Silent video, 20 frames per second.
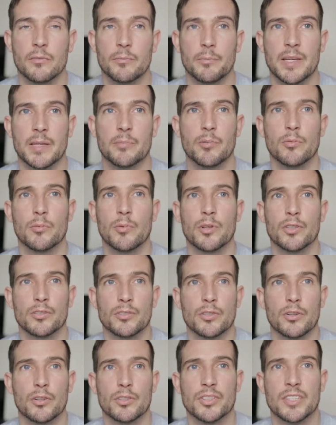people would
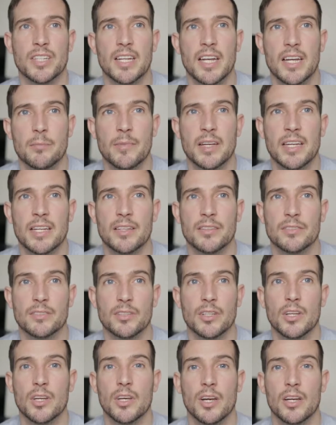associate me as